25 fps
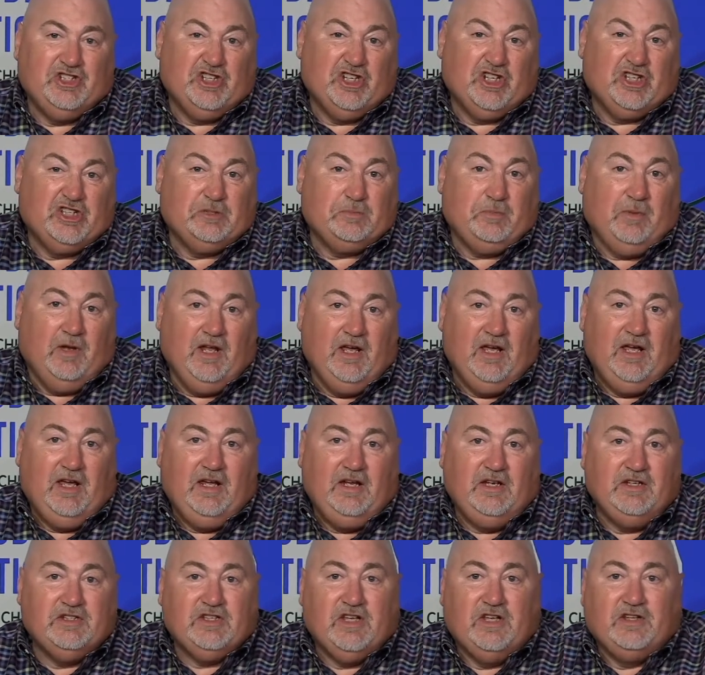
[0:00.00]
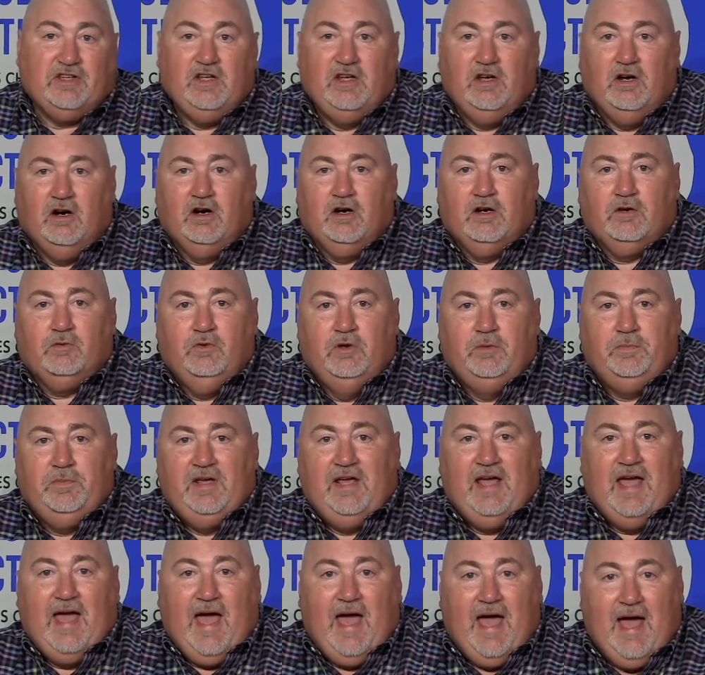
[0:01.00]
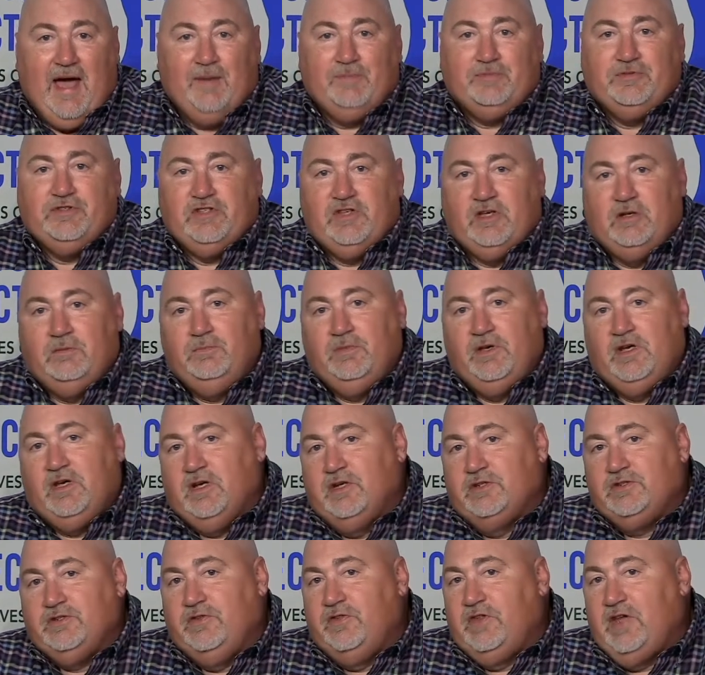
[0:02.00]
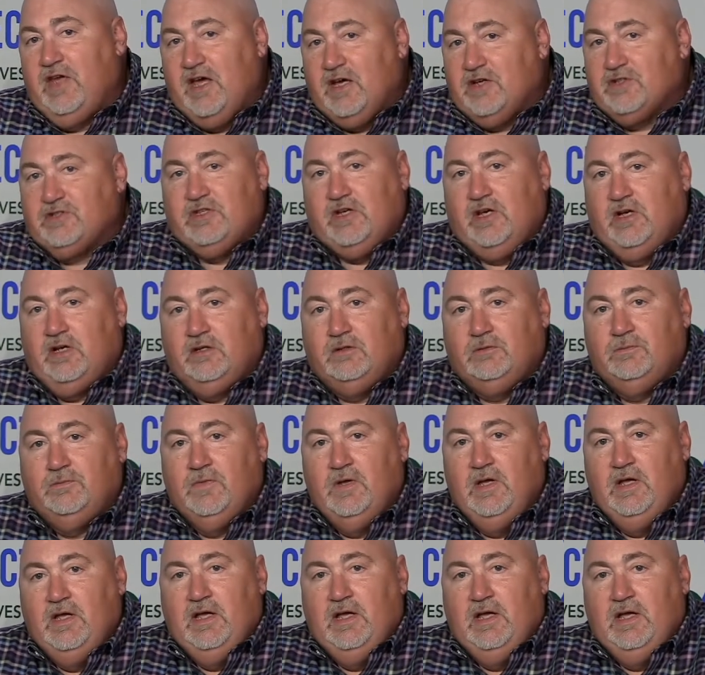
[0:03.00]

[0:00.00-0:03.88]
explains that the ark would be absent because of the exile.